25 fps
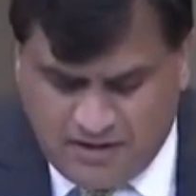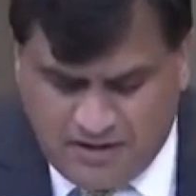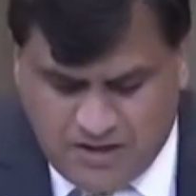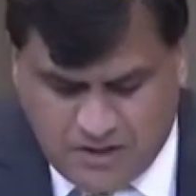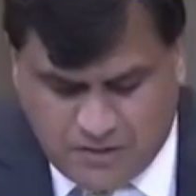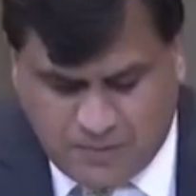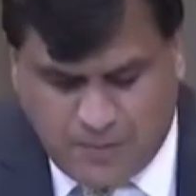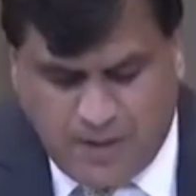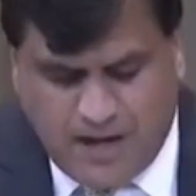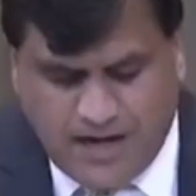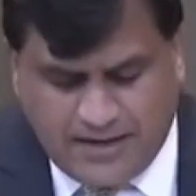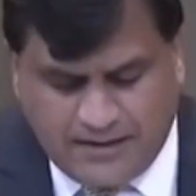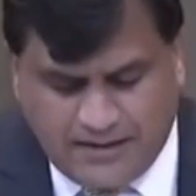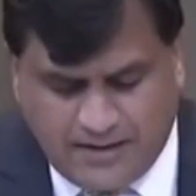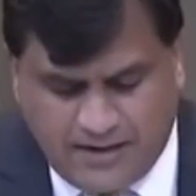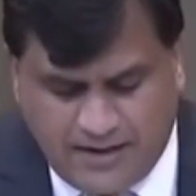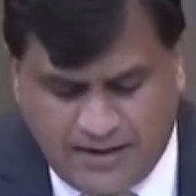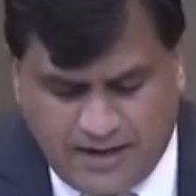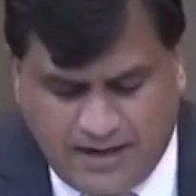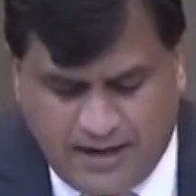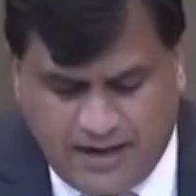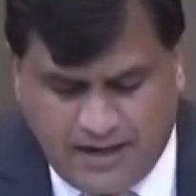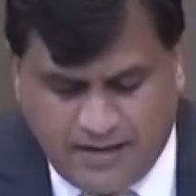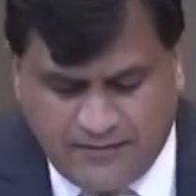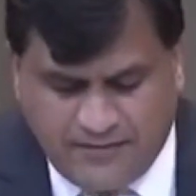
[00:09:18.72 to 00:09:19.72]
Despite
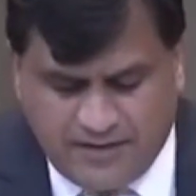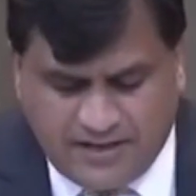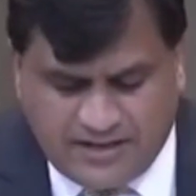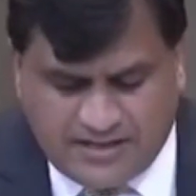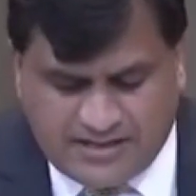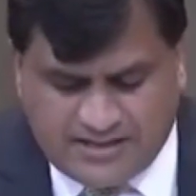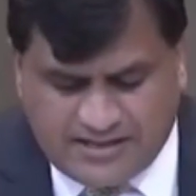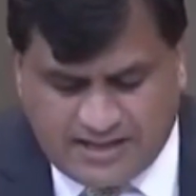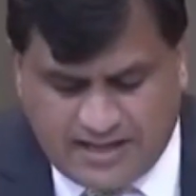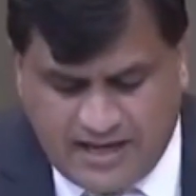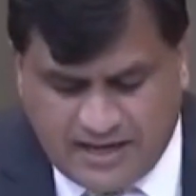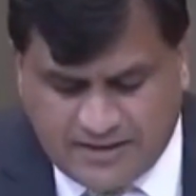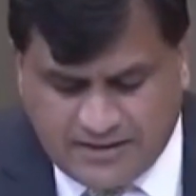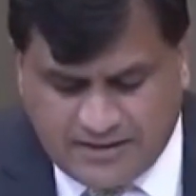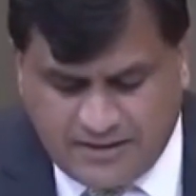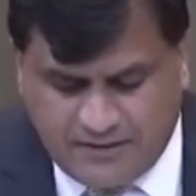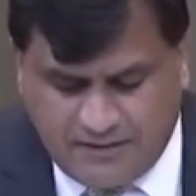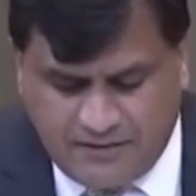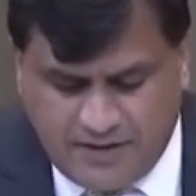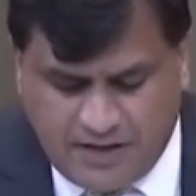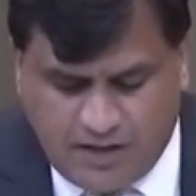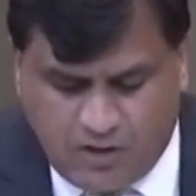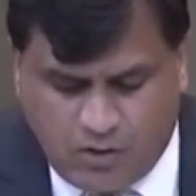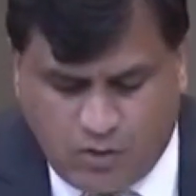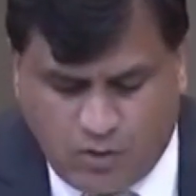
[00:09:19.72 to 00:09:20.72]
India having
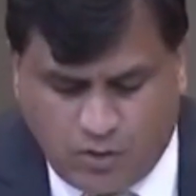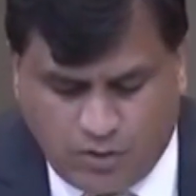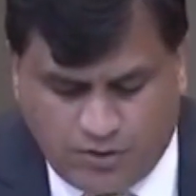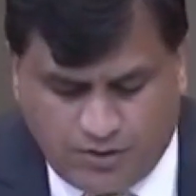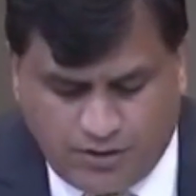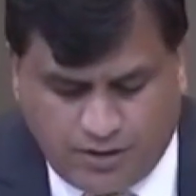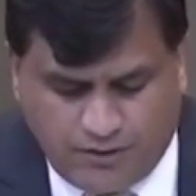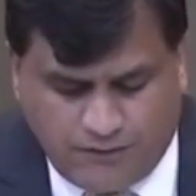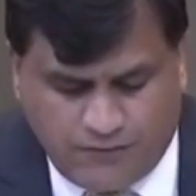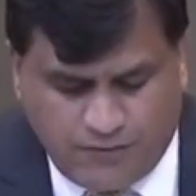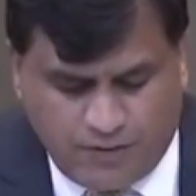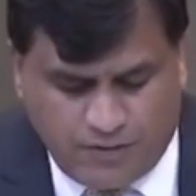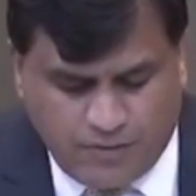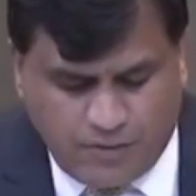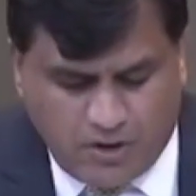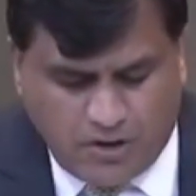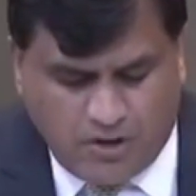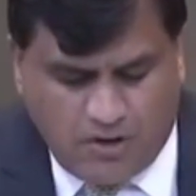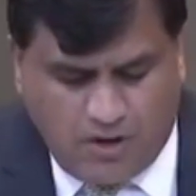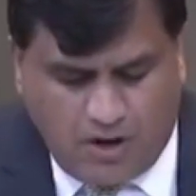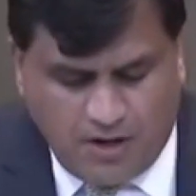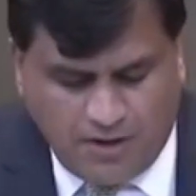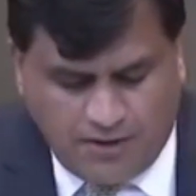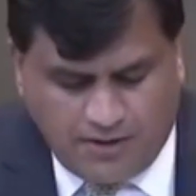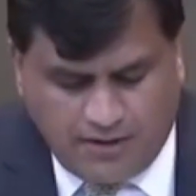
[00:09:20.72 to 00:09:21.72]
selectively quoted from the
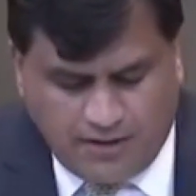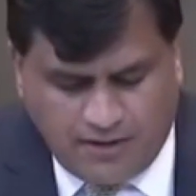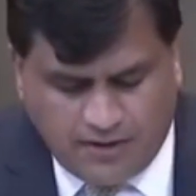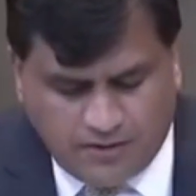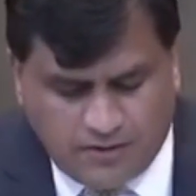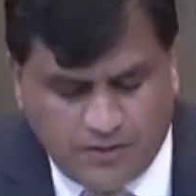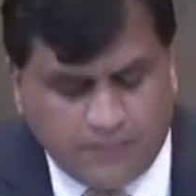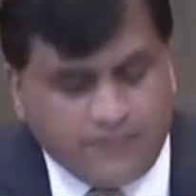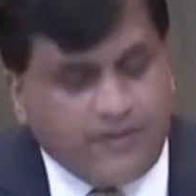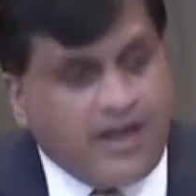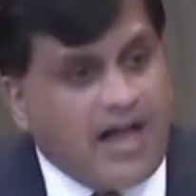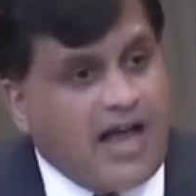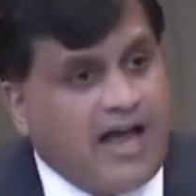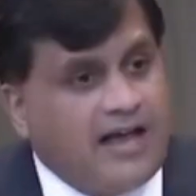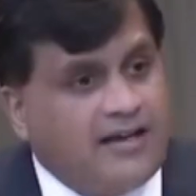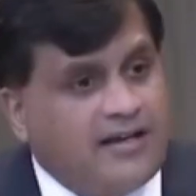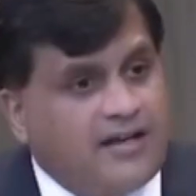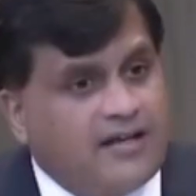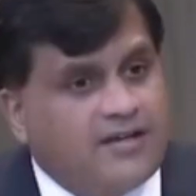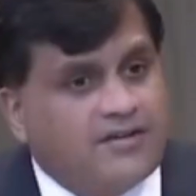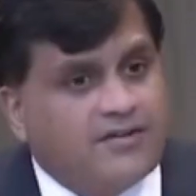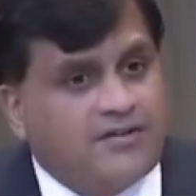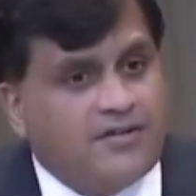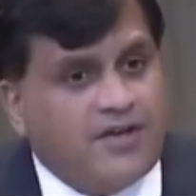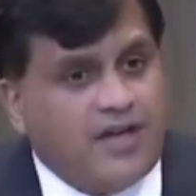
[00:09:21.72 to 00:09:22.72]
contents of
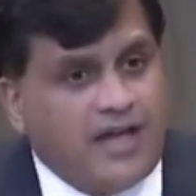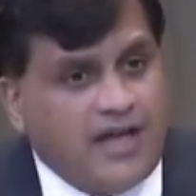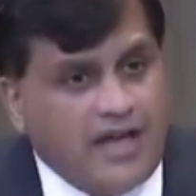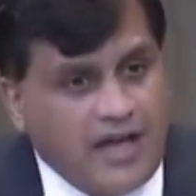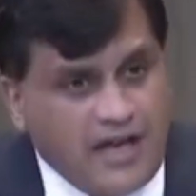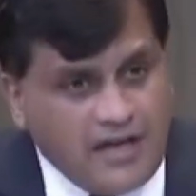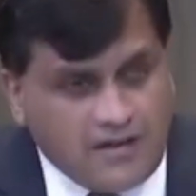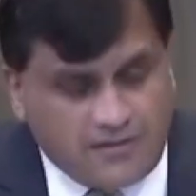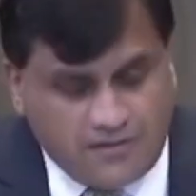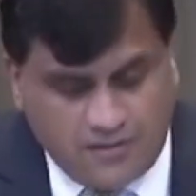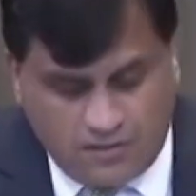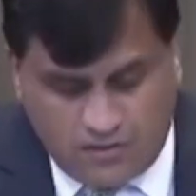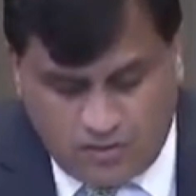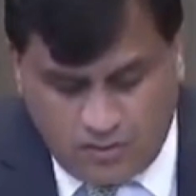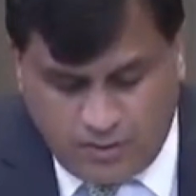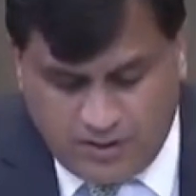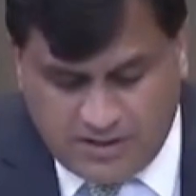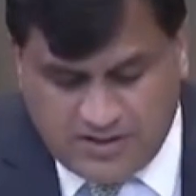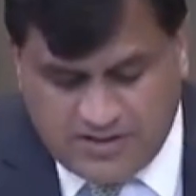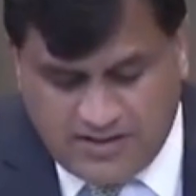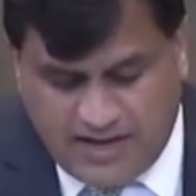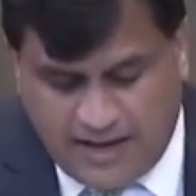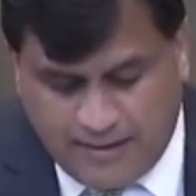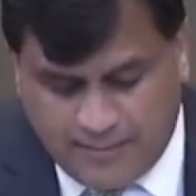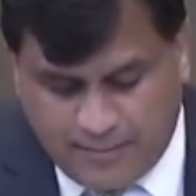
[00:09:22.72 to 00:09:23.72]
Annex 8 to
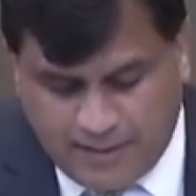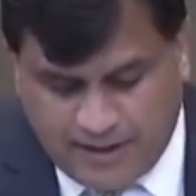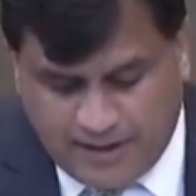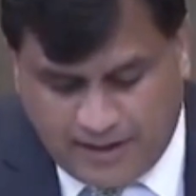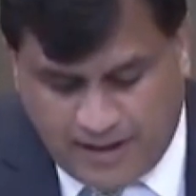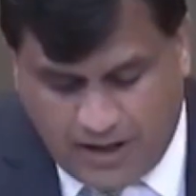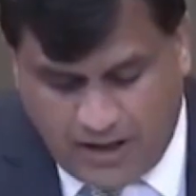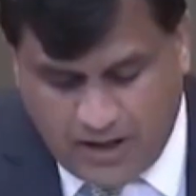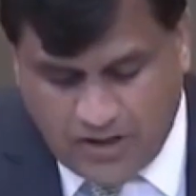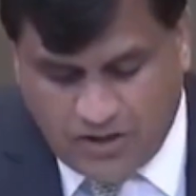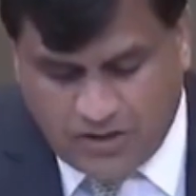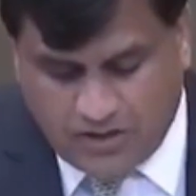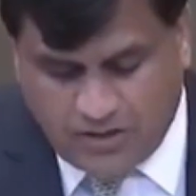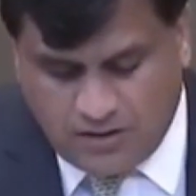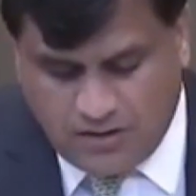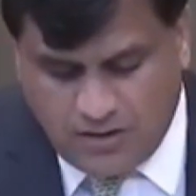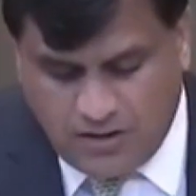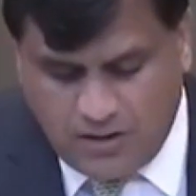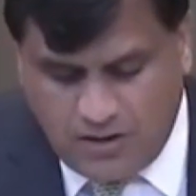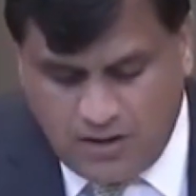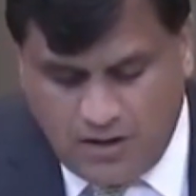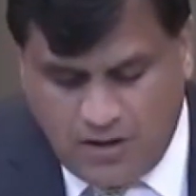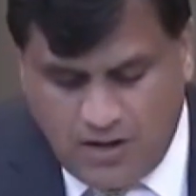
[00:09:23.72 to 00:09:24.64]
its application,